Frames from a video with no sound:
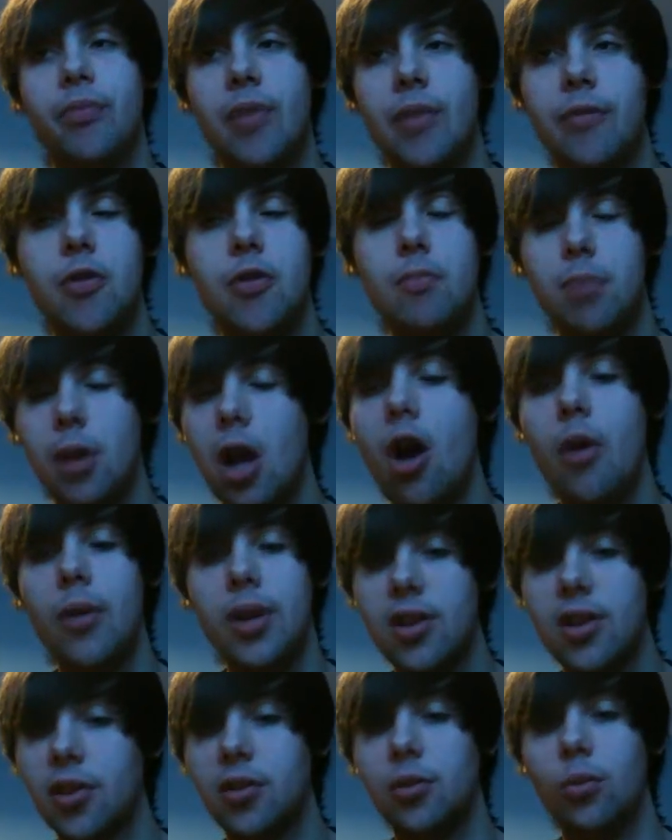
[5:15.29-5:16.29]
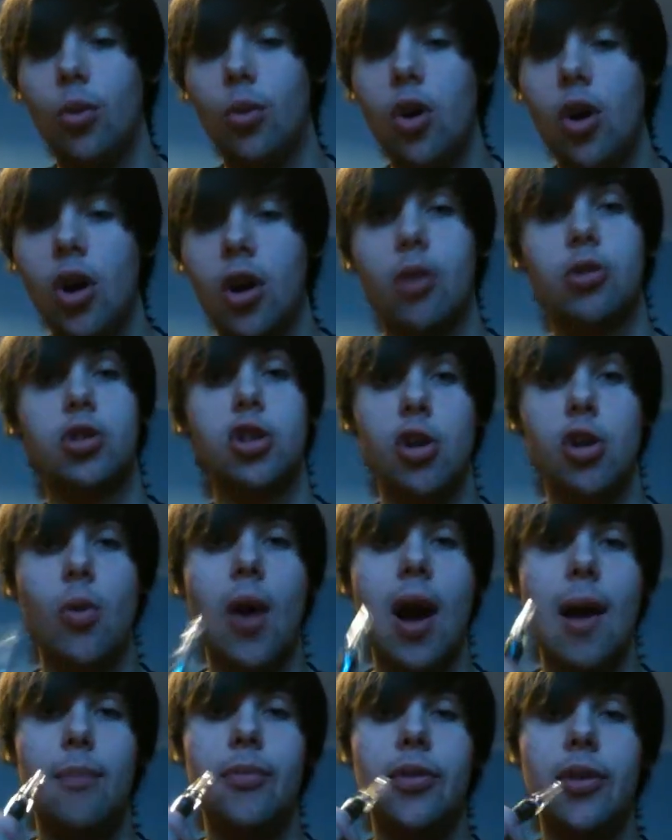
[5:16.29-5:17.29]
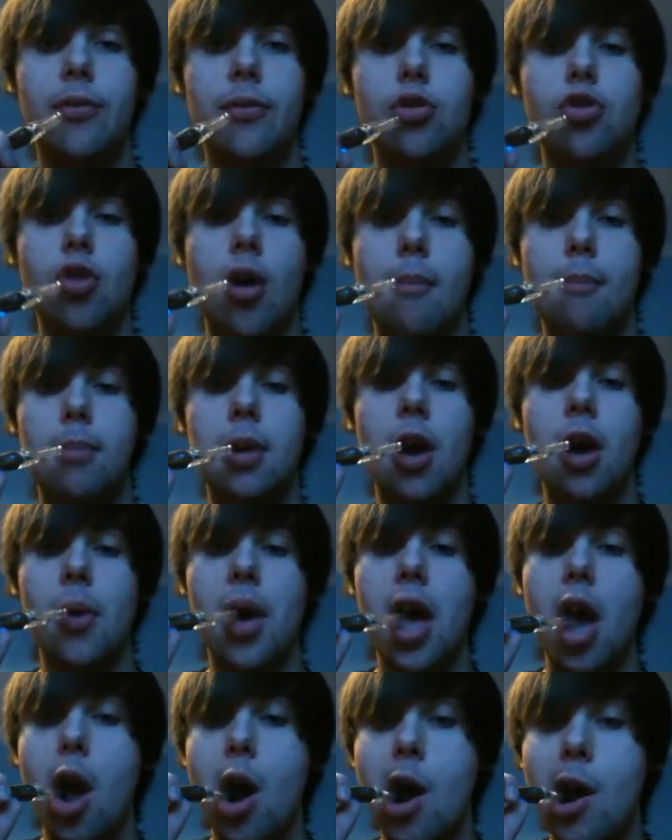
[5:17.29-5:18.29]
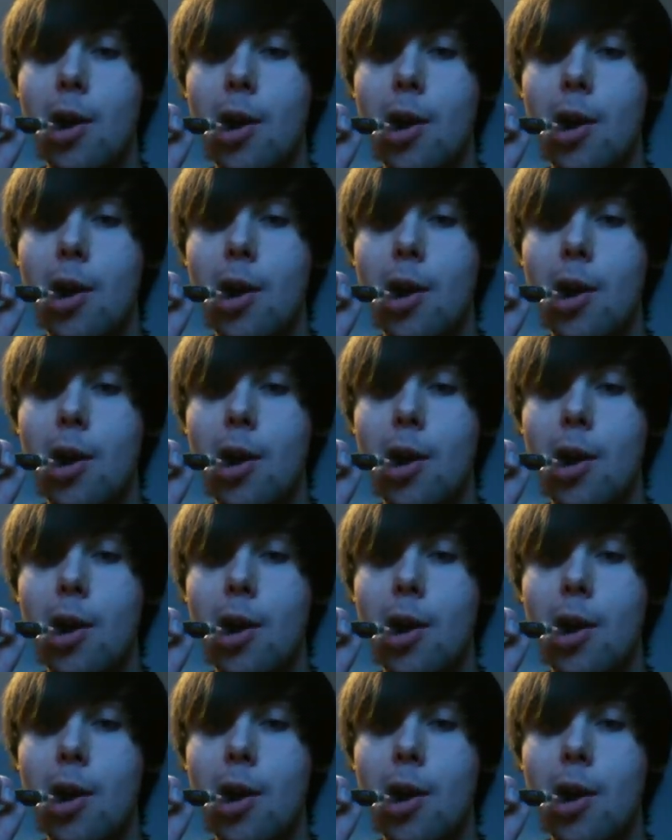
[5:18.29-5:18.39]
If you blow, it doesn't work. I'll show you what happens if you try and blow it.